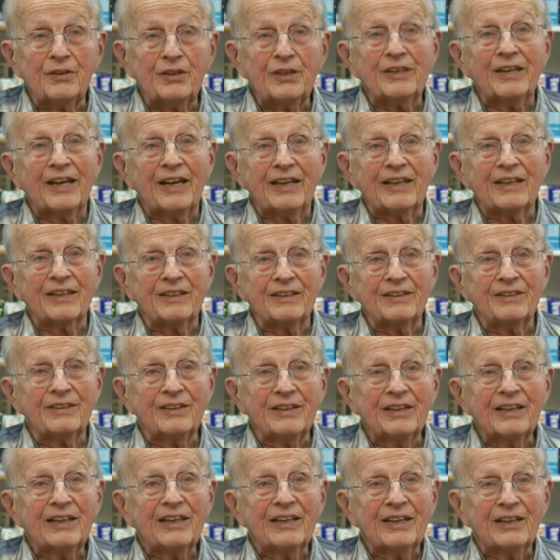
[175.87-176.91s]
D-Day
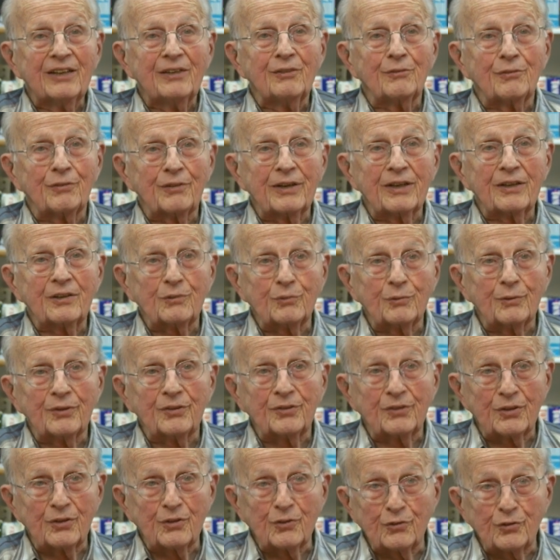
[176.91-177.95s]
in France
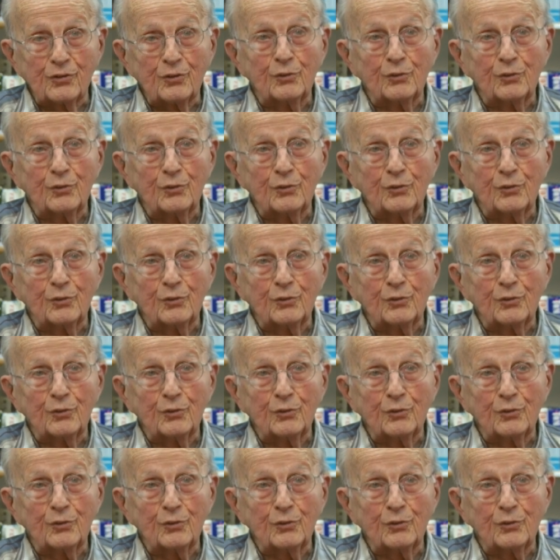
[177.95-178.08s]
was in